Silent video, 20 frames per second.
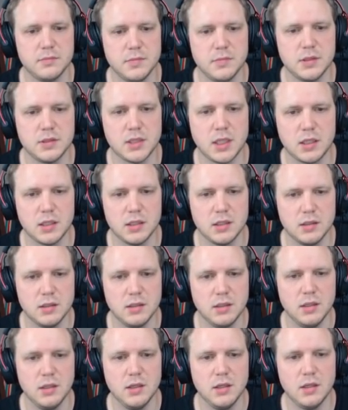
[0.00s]
Exactly.
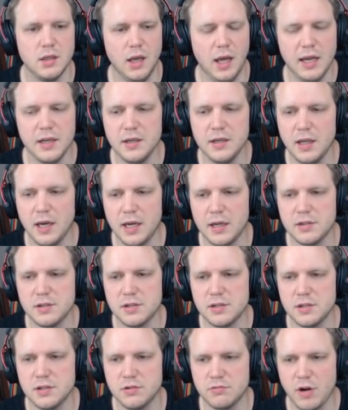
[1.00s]
And and
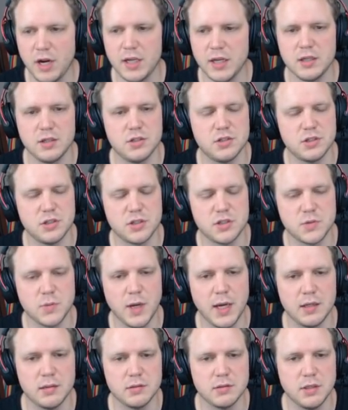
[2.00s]
the range as
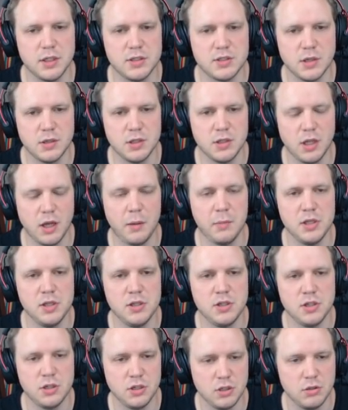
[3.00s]
well is I mean
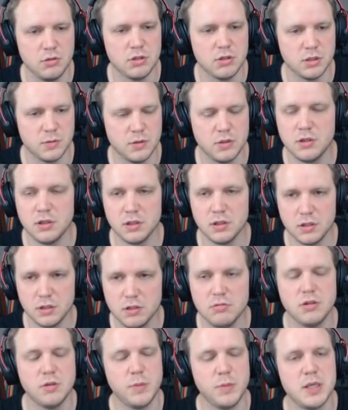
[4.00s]
you can yeah. nuke you can
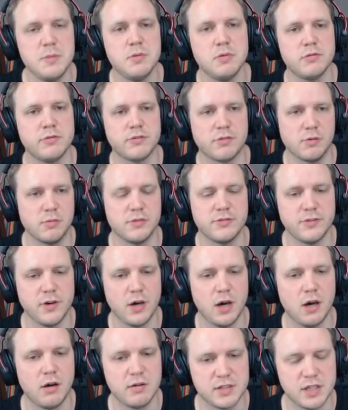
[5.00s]
nuke people from
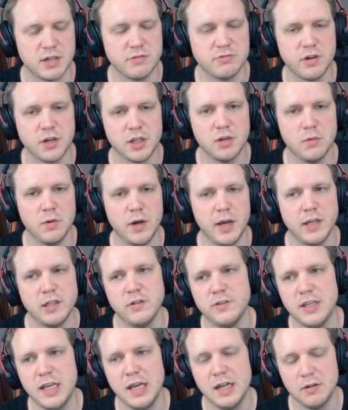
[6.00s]
afar as they're running away and
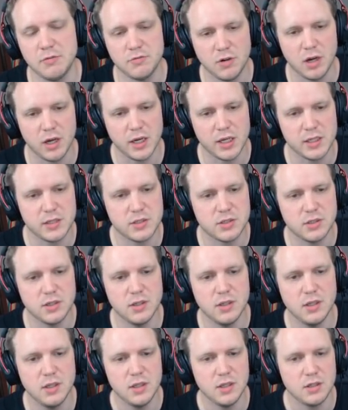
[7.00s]
if you get it right
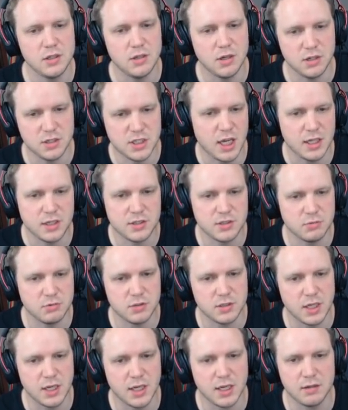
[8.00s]
you can take
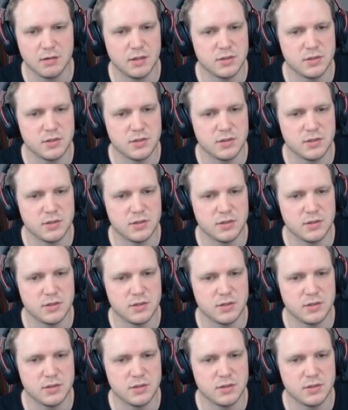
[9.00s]
someone down.